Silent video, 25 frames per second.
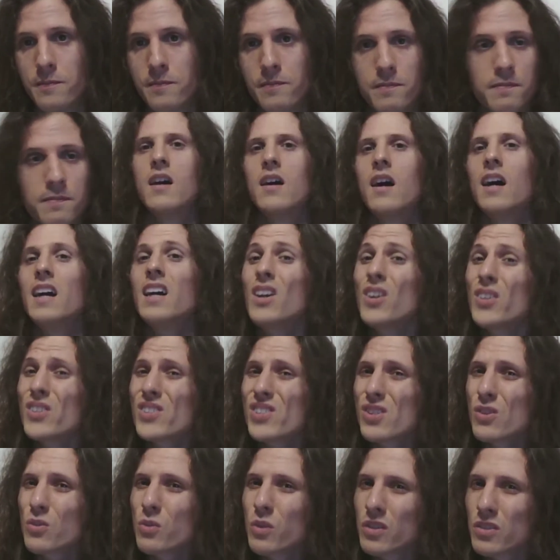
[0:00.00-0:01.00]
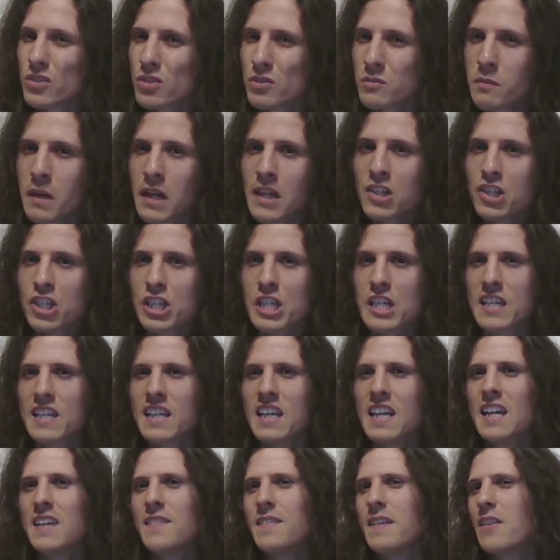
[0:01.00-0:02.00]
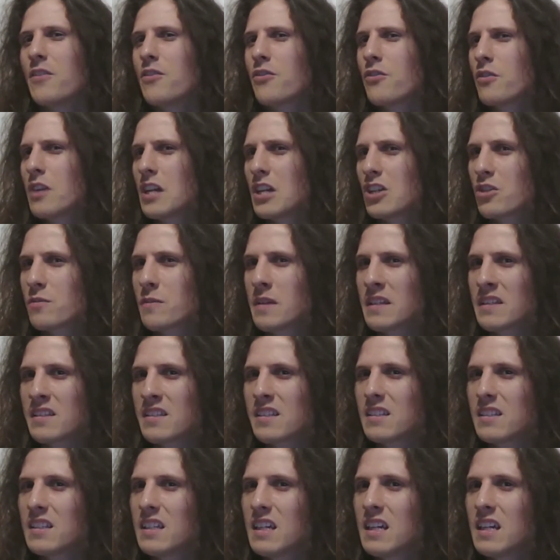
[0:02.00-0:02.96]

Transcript: I also want to mention that thrash metal